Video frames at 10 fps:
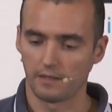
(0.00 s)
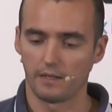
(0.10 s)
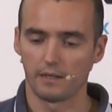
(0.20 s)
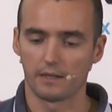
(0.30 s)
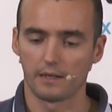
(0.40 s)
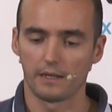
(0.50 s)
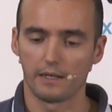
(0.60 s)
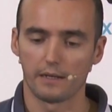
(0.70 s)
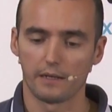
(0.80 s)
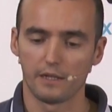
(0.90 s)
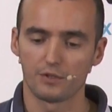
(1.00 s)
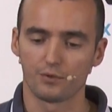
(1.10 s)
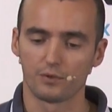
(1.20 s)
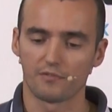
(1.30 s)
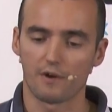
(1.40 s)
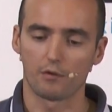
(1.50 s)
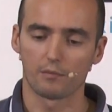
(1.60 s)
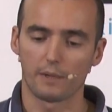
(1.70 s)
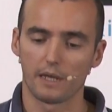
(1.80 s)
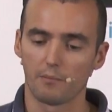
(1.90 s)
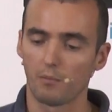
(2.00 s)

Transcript: in issues found by